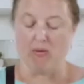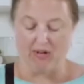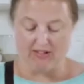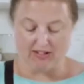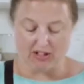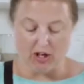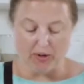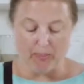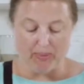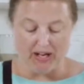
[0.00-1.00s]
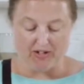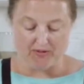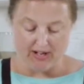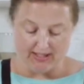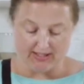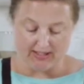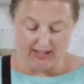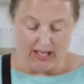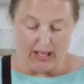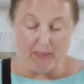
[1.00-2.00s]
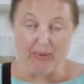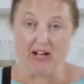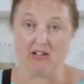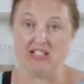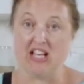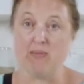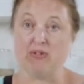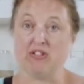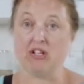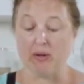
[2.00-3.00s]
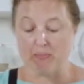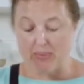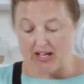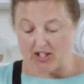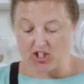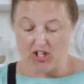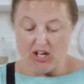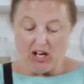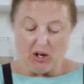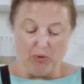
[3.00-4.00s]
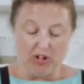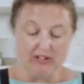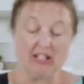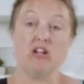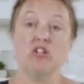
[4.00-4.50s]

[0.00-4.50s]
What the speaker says: a moment. This is called a bench rest. A baker's table is called a bench, and we're going to let